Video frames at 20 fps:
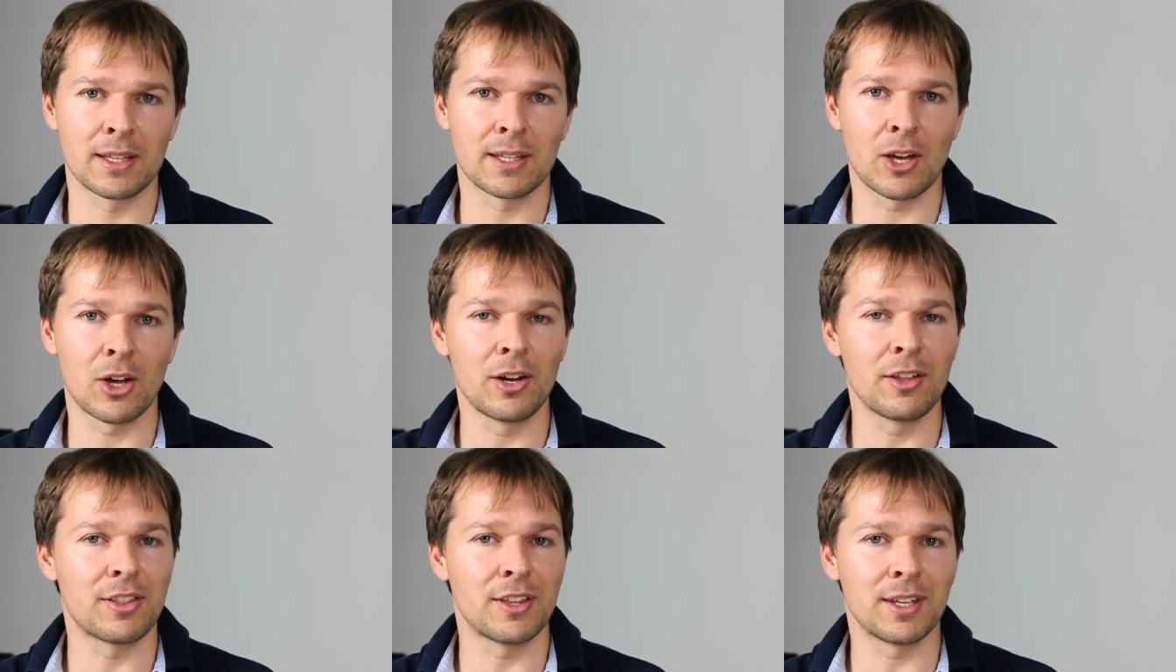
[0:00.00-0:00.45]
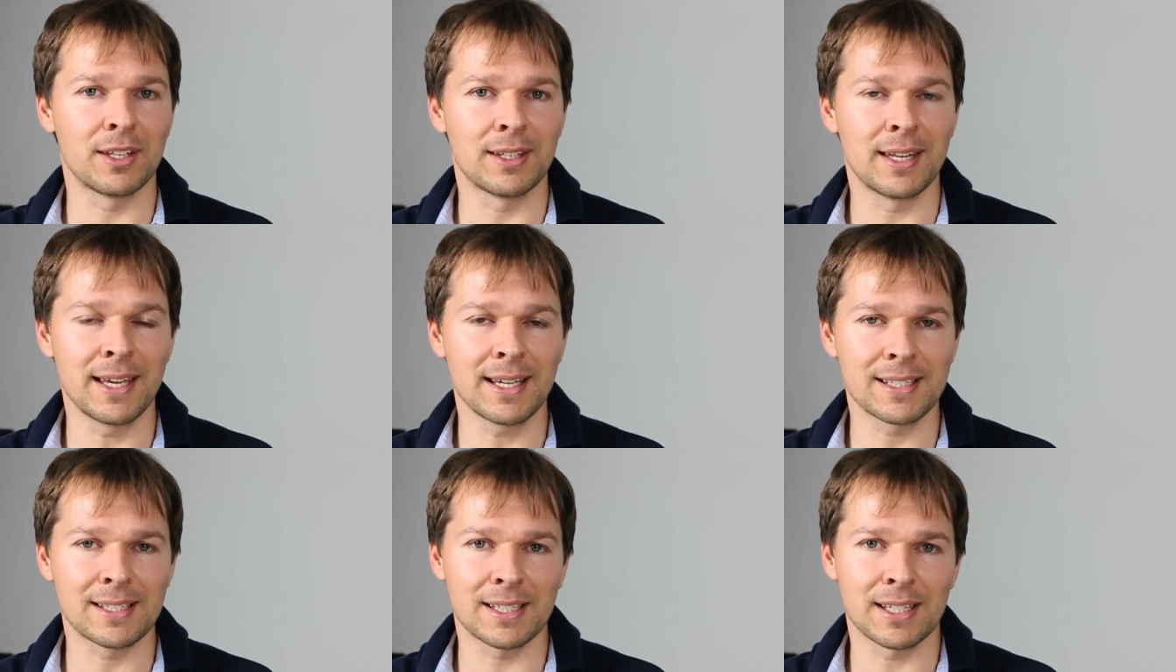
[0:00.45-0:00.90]
The only thing
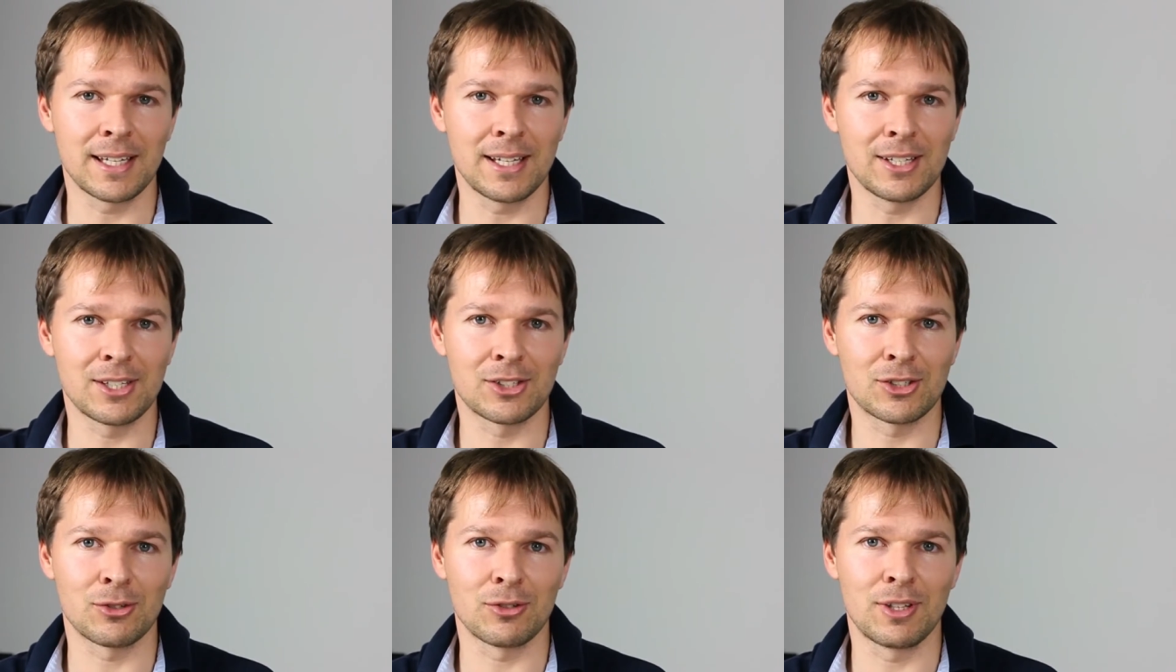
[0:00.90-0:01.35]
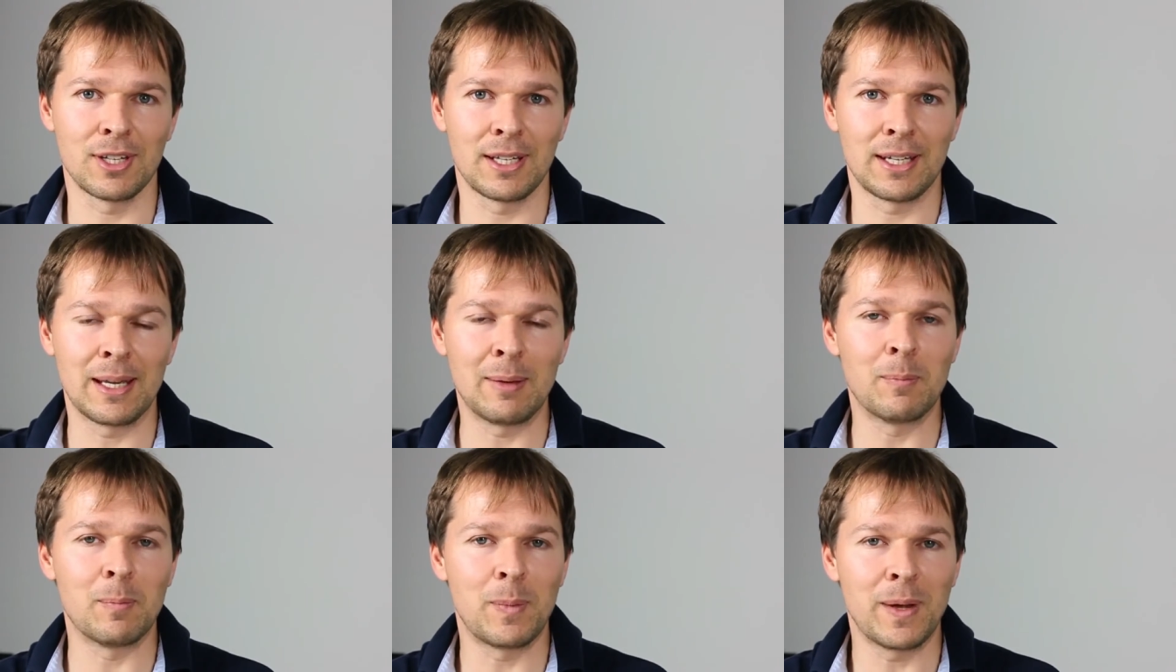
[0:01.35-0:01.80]
next is to
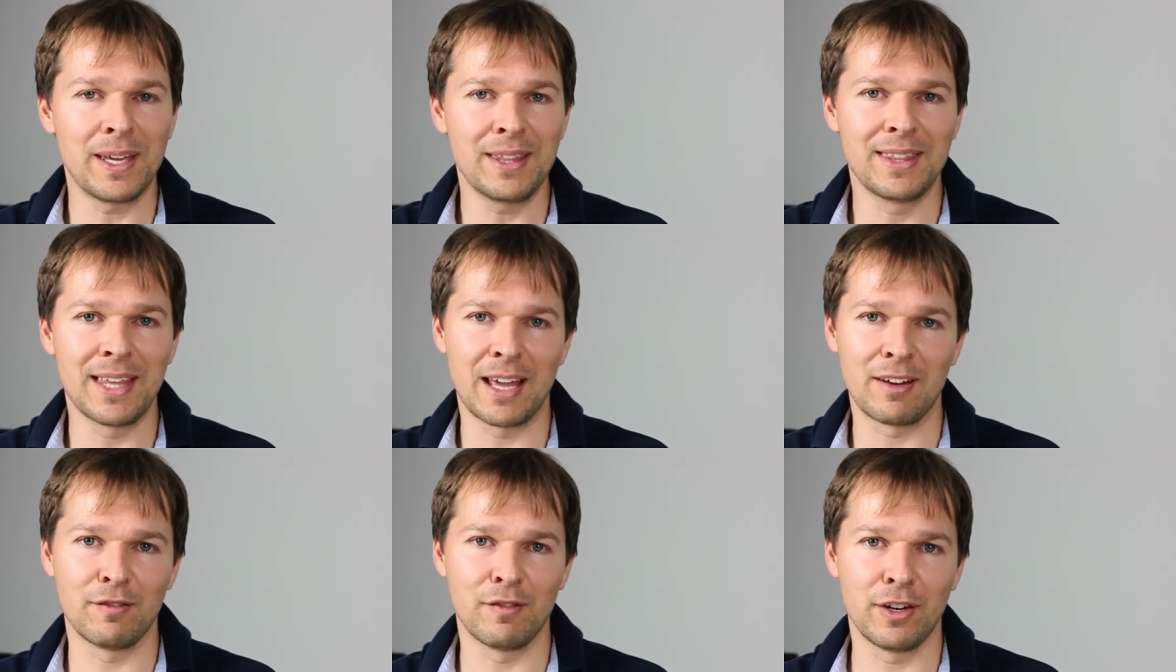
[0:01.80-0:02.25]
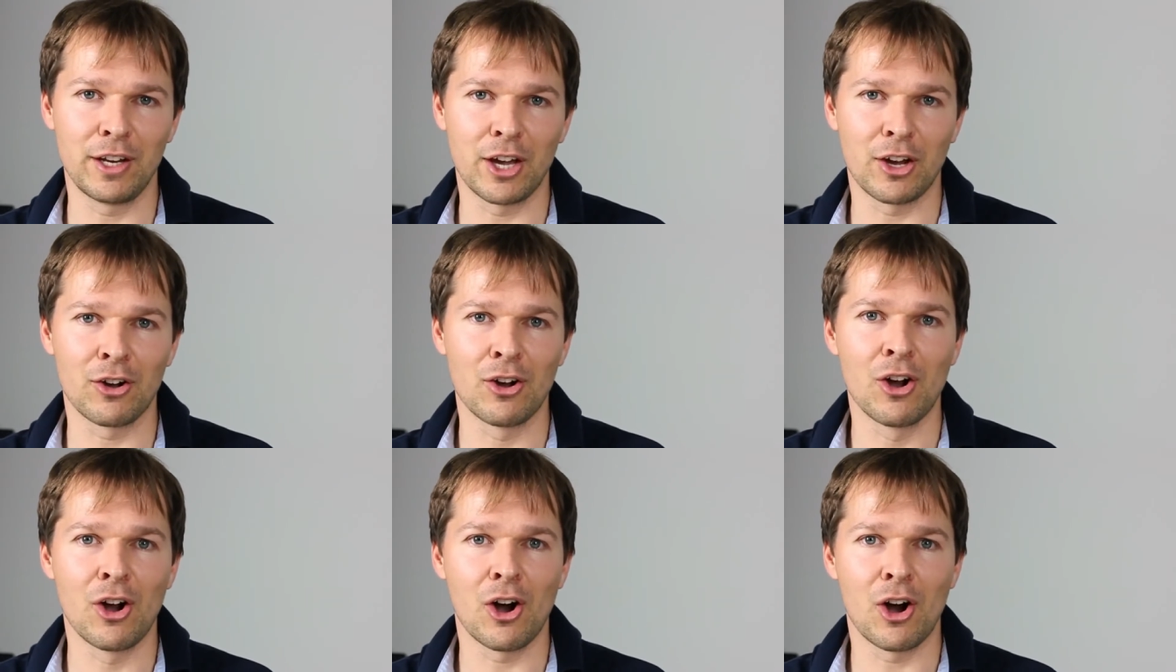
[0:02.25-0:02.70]
then embed that
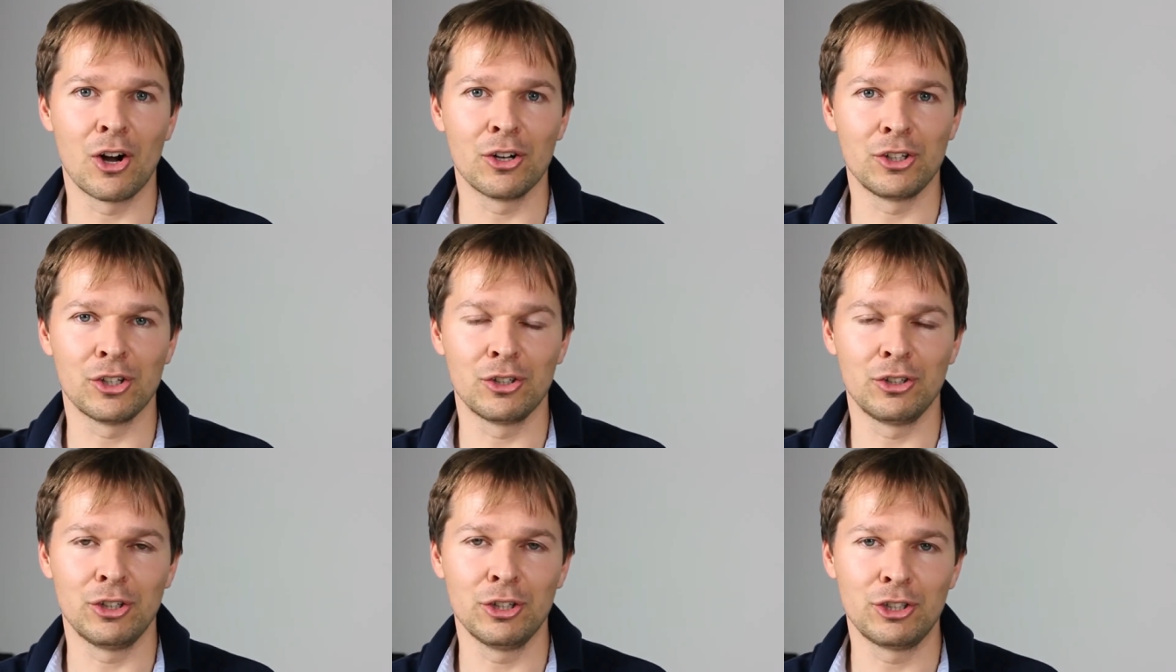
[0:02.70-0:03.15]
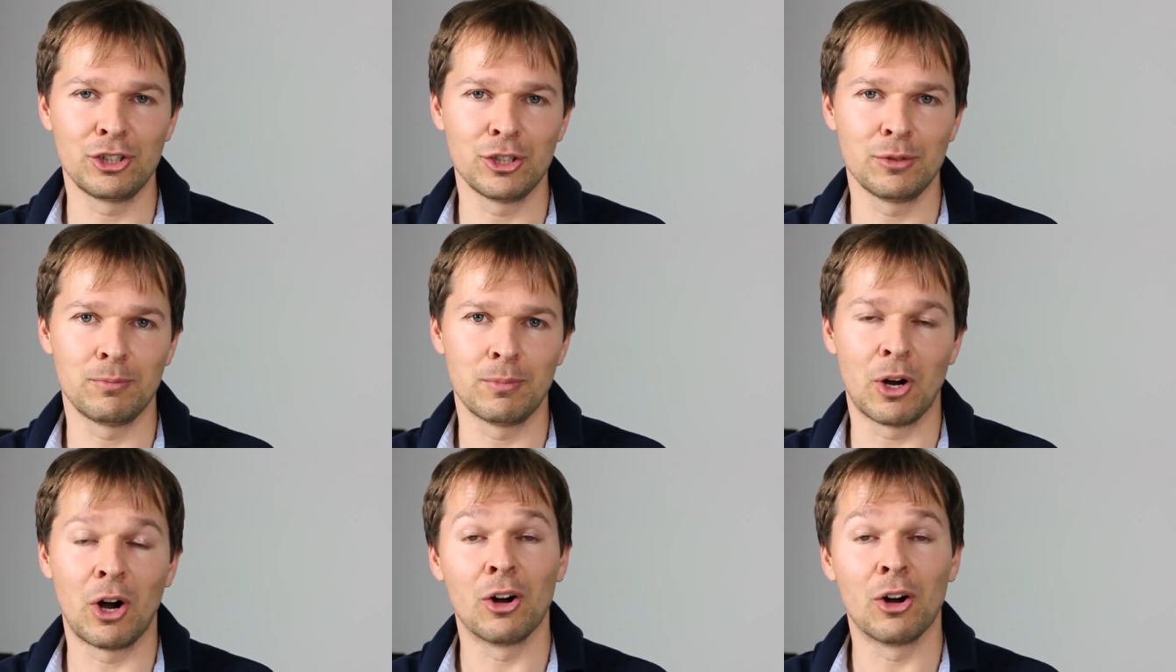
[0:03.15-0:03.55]
video on your YouTube,